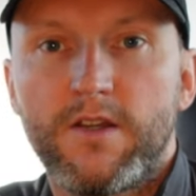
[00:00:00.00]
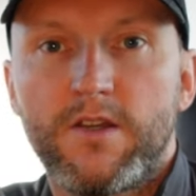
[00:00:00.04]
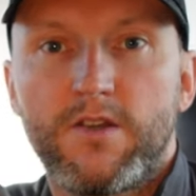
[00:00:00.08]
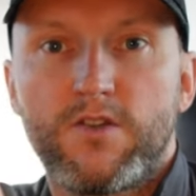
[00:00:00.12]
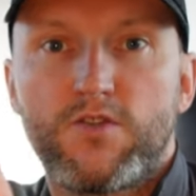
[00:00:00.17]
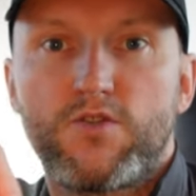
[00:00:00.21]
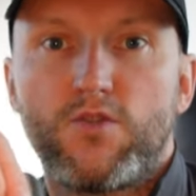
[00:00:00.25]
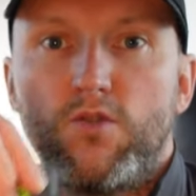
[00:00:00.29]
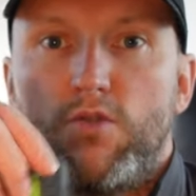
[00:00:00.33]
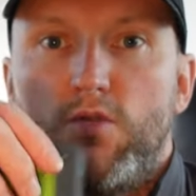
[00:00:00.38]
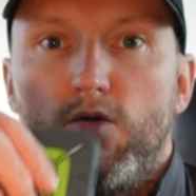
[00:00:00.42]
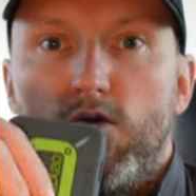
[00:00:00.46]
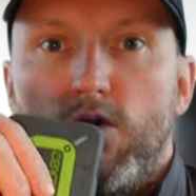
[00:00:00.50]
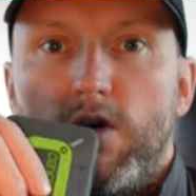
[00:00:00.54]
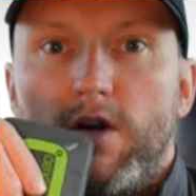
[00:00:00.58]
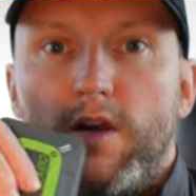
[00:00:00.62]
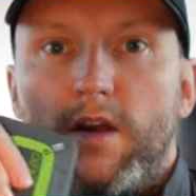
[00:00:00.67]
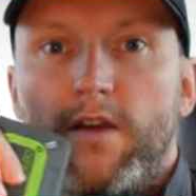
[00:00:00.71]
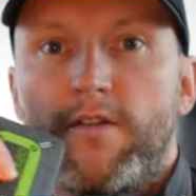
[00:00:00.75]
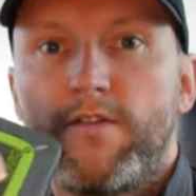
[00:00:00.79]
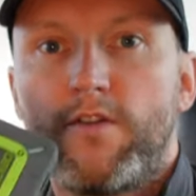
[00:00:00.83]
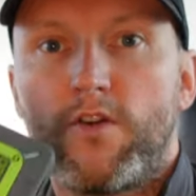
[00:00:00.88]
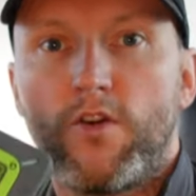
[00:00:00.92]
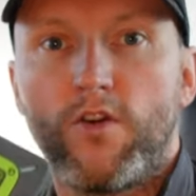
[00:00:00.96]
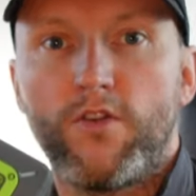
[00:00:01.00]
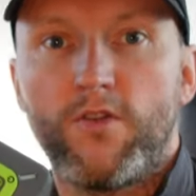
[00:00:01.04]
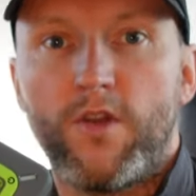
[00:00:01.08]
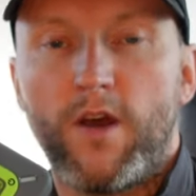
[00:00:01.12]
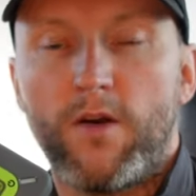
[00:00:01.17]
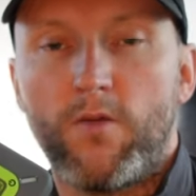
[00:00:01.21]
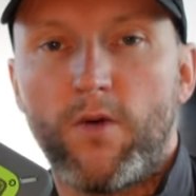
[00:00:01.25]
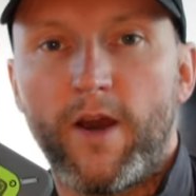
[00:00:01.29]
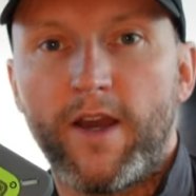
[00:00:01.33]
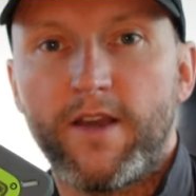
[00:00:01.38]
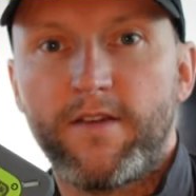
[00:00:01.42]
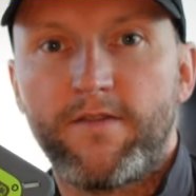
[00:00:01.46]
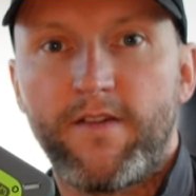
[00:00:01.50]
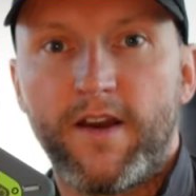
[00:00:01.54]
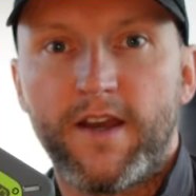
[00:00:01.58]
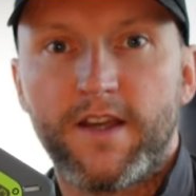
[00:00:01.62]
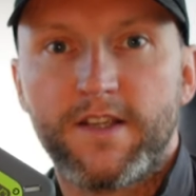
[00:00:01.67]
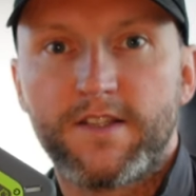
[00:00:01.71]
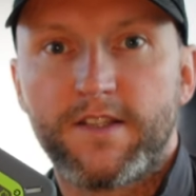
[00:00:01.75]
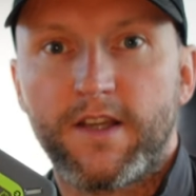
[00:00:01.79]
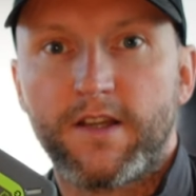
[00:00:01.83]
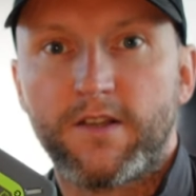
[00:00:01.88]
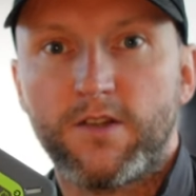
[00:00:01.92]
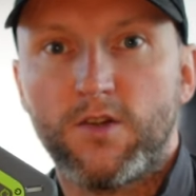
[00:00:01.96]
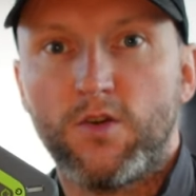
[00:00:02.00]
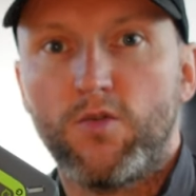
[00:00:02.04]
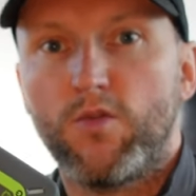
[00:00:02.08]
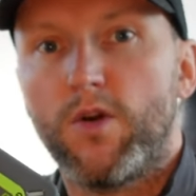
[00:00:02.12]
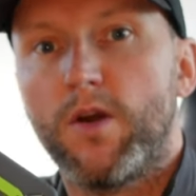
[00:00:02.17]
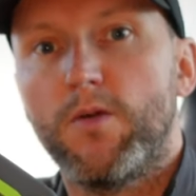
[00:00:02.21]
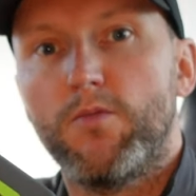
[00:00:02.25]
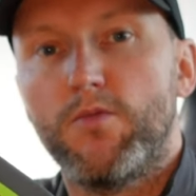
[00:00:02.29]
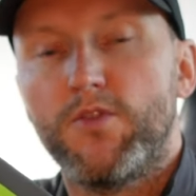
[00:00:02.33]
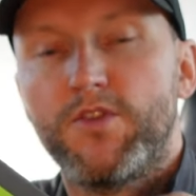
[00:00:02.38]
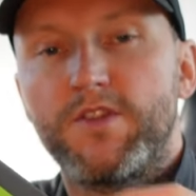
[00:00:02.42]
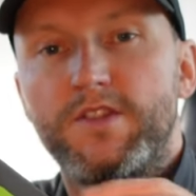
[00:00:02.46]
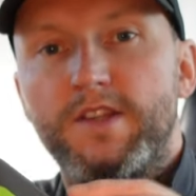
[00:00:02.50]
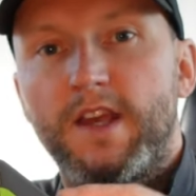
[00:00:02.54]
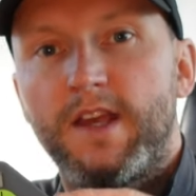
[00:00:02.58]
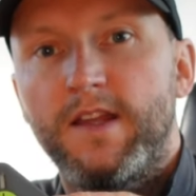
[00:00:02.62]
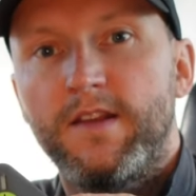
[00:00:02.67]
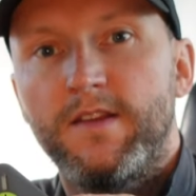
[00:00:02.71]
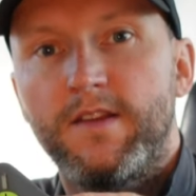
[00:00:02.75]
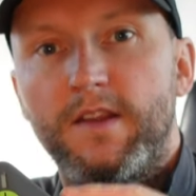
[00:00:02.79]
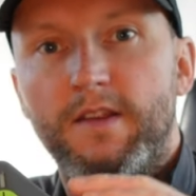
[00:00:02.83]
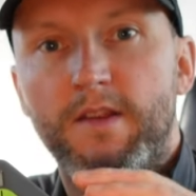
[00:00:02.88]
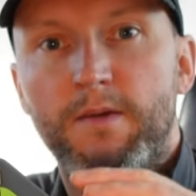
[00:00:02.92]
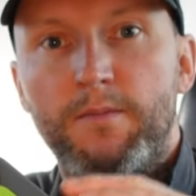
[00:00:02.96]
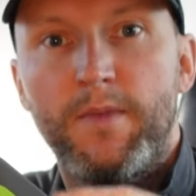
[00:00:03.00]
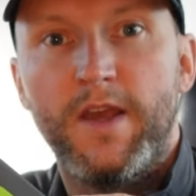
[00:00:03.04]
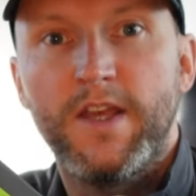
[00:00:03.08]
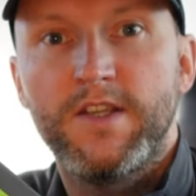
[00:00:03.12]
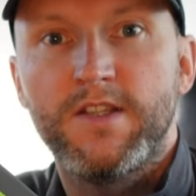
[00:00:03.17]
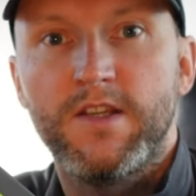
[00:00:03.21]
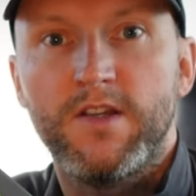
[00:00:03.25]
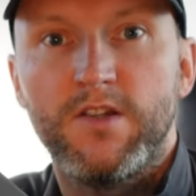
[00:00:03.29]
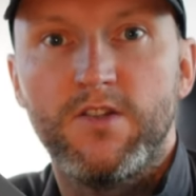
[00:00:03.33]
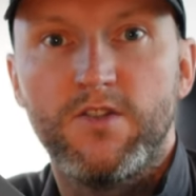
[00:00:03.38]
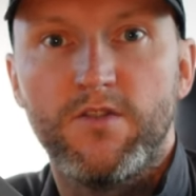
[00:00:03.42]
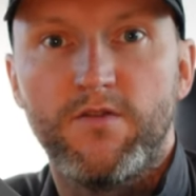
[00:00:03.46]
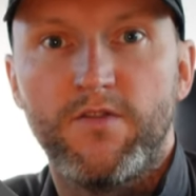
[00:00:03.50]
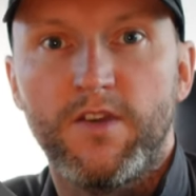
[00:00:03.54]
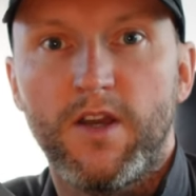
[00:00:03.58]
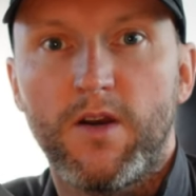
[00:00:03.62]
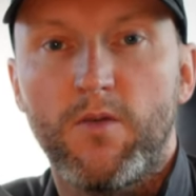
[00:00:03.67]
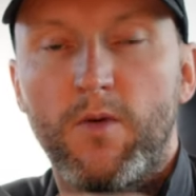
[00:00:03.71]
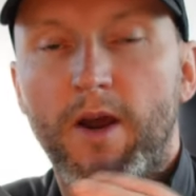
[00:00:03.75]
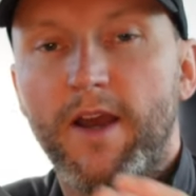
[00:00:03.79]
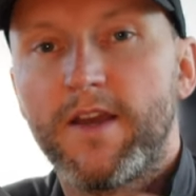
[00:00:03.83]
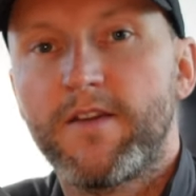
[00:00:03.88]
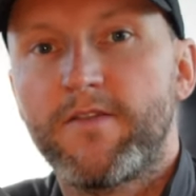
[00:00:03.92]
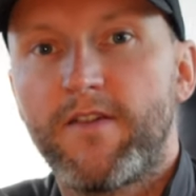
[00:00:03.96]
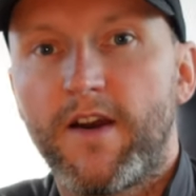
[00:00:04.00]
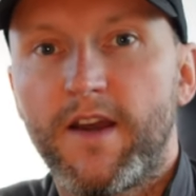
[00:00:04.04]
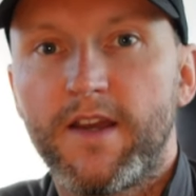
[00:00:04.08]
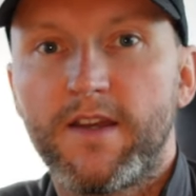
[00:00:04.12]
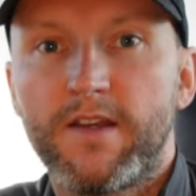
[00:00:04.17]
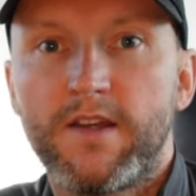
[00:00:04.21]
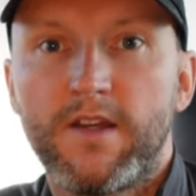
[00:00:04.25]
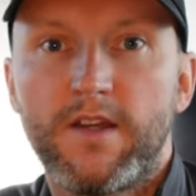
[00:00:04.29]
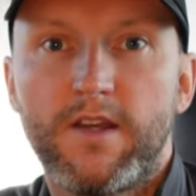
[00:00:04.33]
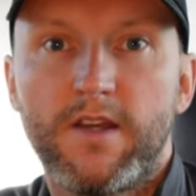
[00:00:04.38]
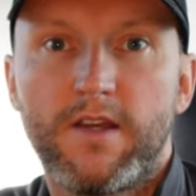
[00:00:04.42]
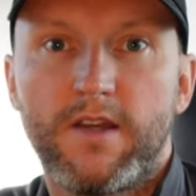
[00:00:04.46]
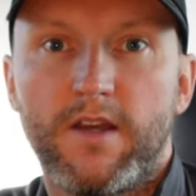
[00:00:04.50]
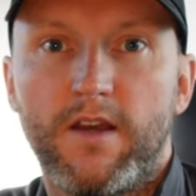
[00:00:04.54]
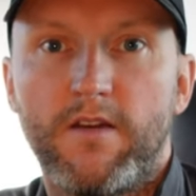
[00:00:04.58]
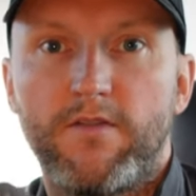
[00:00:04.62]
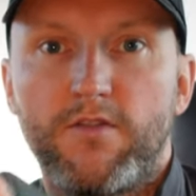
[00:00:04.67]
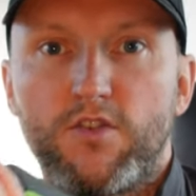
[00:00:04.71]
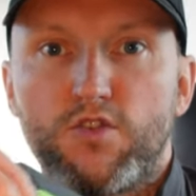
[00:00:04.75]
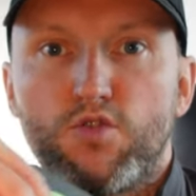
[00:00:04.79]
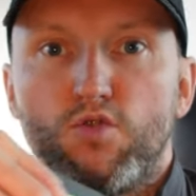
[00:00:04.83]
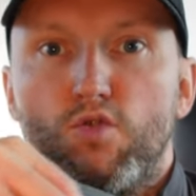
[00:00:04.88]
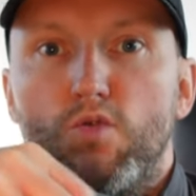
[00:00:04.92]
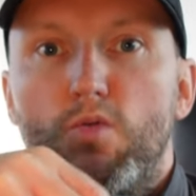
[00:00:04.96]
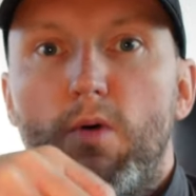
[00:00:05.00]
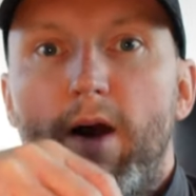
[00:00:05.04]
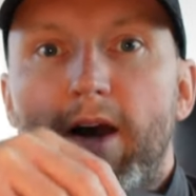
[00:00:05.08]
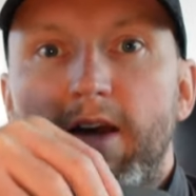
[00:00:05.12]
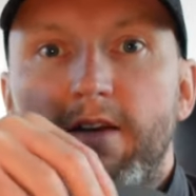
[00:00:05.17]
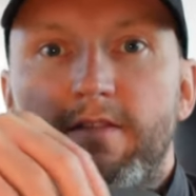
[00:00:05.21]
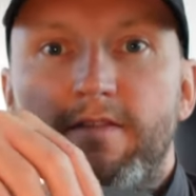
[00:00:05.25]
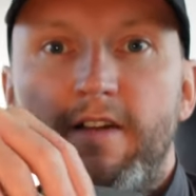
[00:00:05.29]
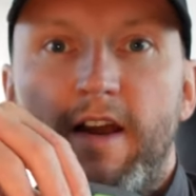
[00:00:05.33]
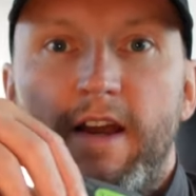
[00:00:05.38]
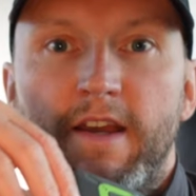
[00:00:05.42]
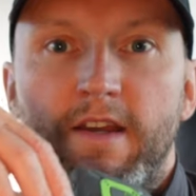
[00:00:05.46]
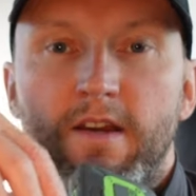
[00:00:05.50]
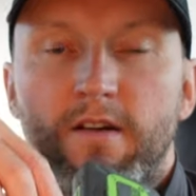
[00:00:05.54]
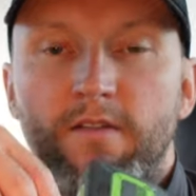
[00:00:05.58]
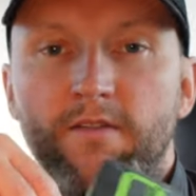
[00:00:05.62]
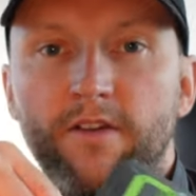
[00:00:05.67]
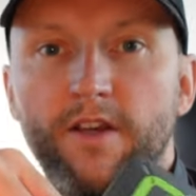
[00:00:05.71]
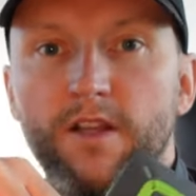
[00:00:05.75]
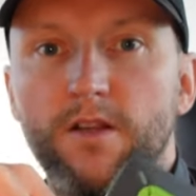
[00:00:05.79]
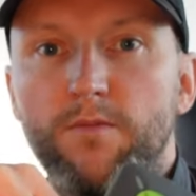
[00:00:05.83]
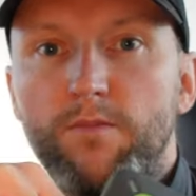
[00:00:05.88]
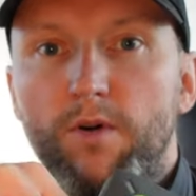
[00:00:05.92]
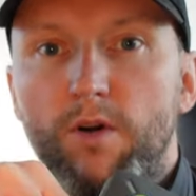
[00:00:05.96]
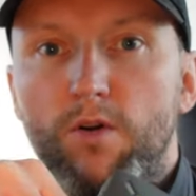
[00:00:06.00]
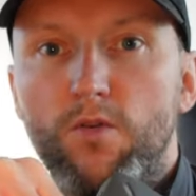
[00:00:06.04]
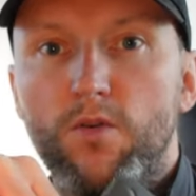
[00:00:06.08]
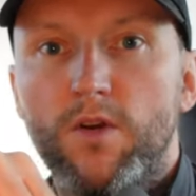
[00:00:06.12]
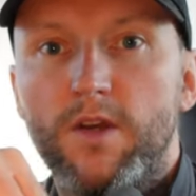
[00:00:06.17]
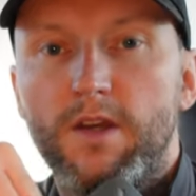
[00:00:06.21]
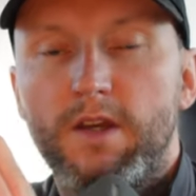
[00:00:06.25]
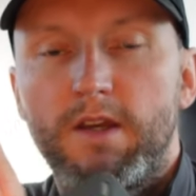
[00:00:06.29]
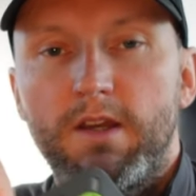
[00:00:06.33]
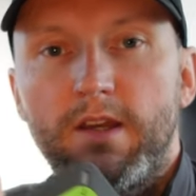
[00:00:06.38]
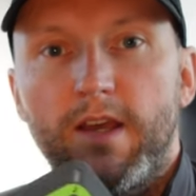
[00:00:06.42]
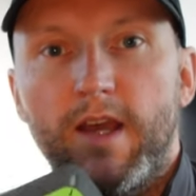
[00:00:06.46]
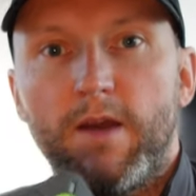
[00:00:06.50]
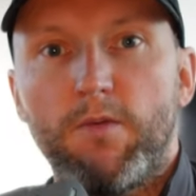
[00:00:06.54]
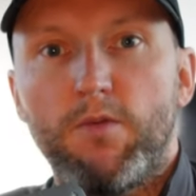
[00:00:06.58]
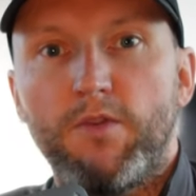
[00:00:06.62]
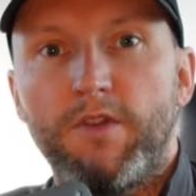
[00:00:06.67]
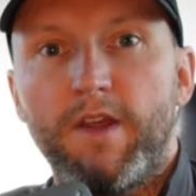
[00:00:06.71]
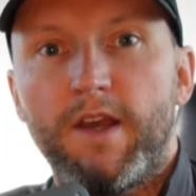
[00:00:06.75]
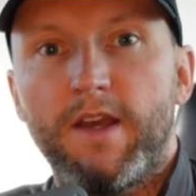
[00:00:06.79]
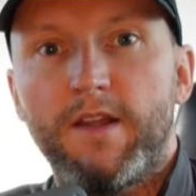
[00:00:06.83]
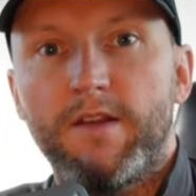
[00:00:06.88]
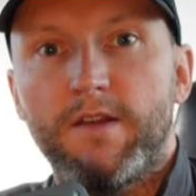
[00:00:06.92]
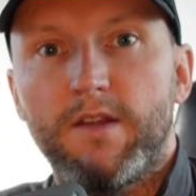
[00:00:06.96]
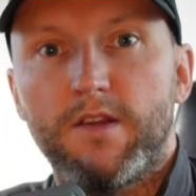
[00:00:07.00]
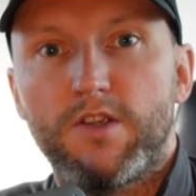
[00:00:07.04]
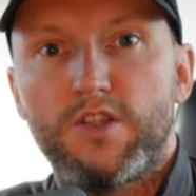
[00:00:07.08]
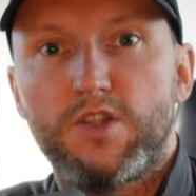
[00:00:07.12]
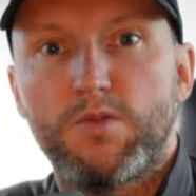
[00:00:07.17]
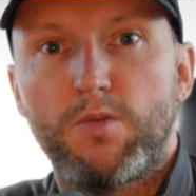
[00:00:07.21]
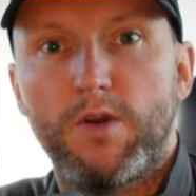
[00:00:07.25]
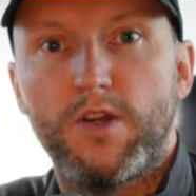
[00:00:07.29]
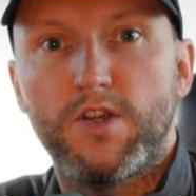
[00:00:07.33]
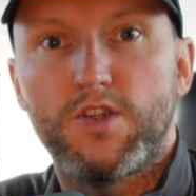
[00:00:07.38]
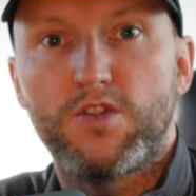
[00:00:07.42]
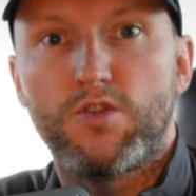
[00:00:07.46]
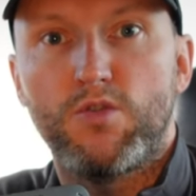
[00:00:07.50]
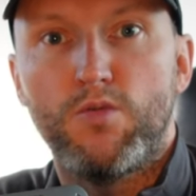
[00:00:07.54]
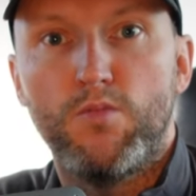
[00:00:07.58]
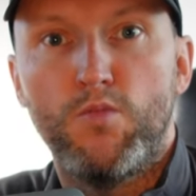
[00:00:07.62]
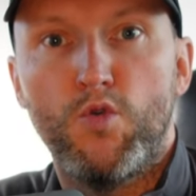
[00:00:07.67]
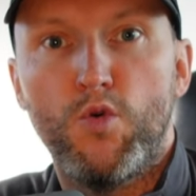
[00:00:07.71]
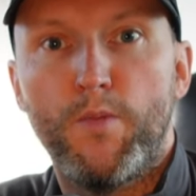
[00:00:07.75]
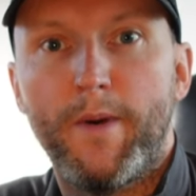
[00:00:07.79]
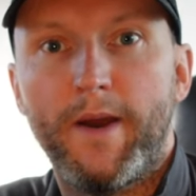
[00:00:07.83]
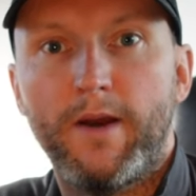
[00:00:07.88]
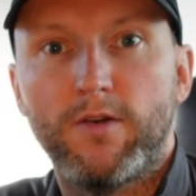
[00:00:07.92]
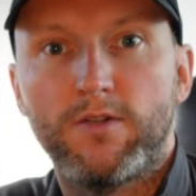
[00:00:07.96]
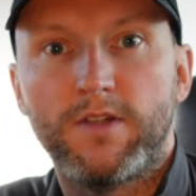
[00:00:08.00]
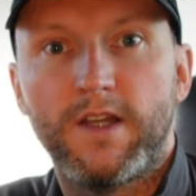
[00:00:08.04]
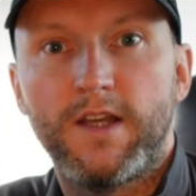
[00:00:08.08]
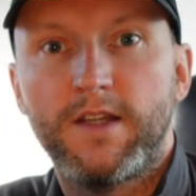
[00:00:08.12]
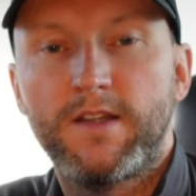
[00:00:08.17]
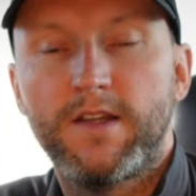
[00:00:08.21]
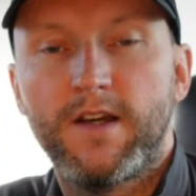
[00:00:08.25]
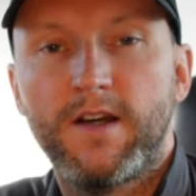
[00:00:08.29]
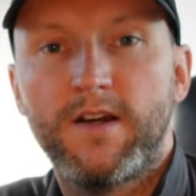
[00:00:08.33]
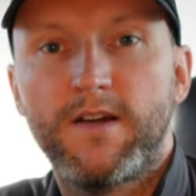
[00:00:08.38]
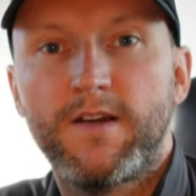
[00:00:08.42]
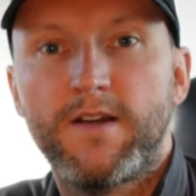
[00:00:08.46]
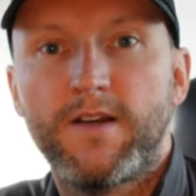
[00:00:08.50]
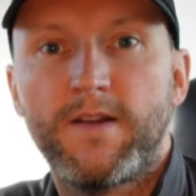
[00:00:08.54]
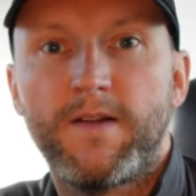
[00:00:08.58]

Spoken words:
So if you're on a Wi-Fi signal, it would send the message via Wi-Fi. If there's no Wi-Fi available, it would then switch to mobile data.